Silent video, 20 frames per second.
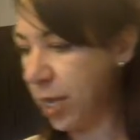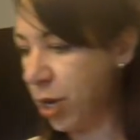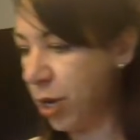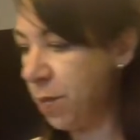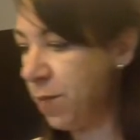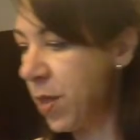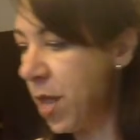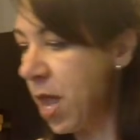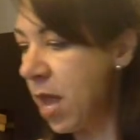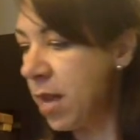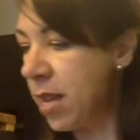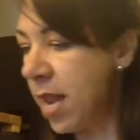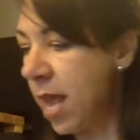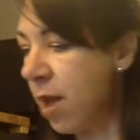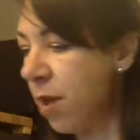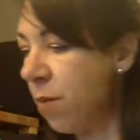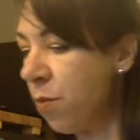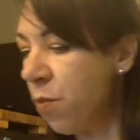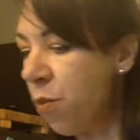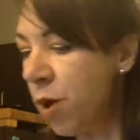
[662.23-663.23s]
here.
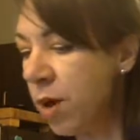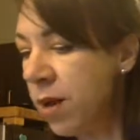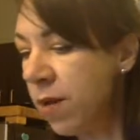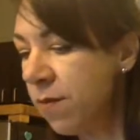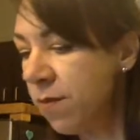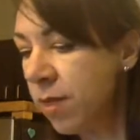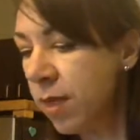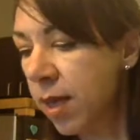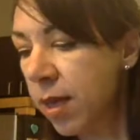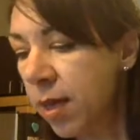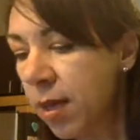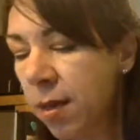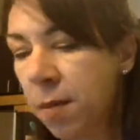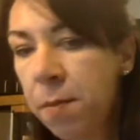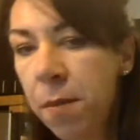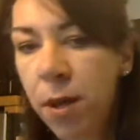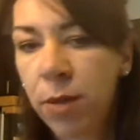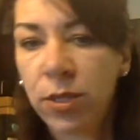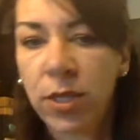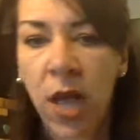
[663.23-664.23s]
Now, one of the
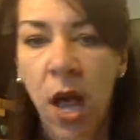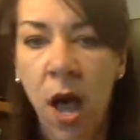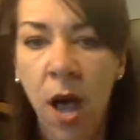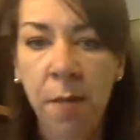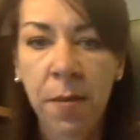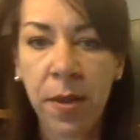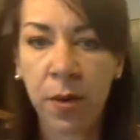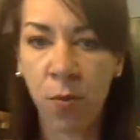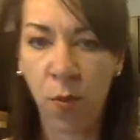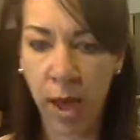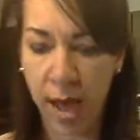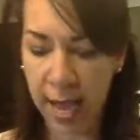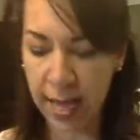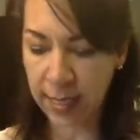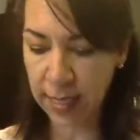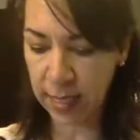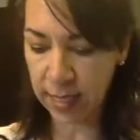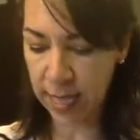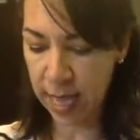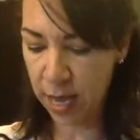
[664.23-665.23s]
most common
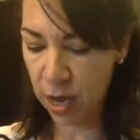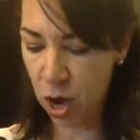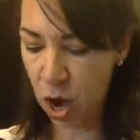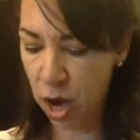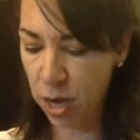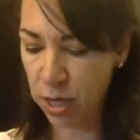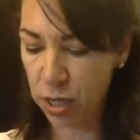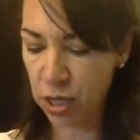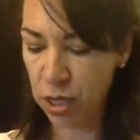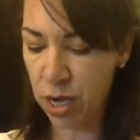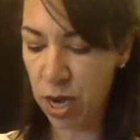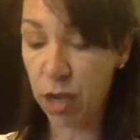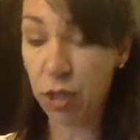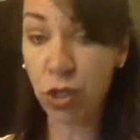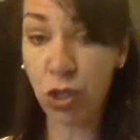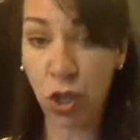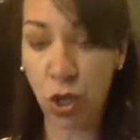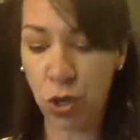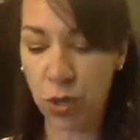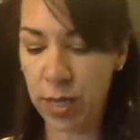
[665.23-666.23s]
ways is they garnish it, and I'll
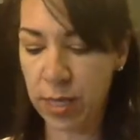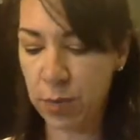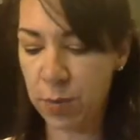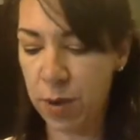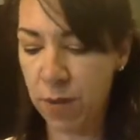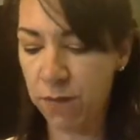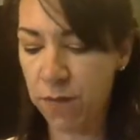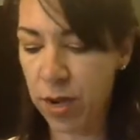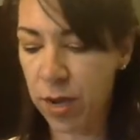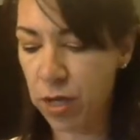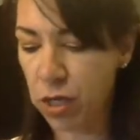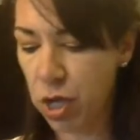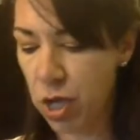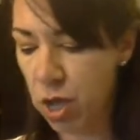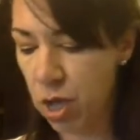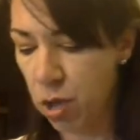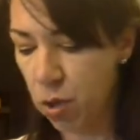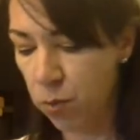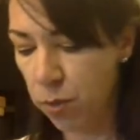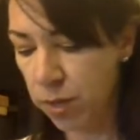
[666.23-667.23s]
show you this when I finish,
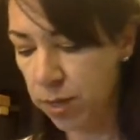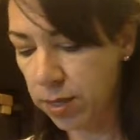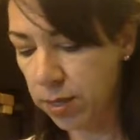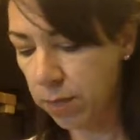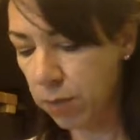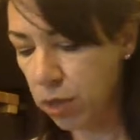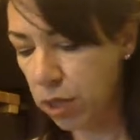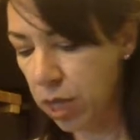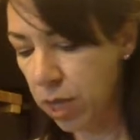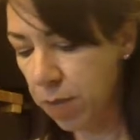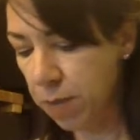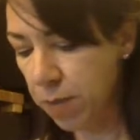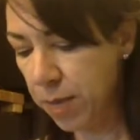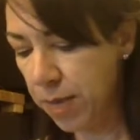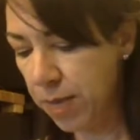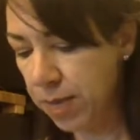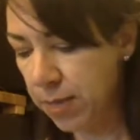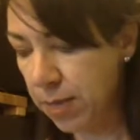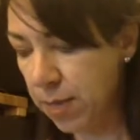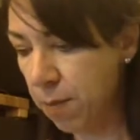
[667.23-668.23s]
with some
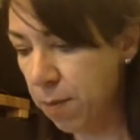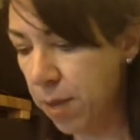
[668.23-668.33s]
chickpeas in the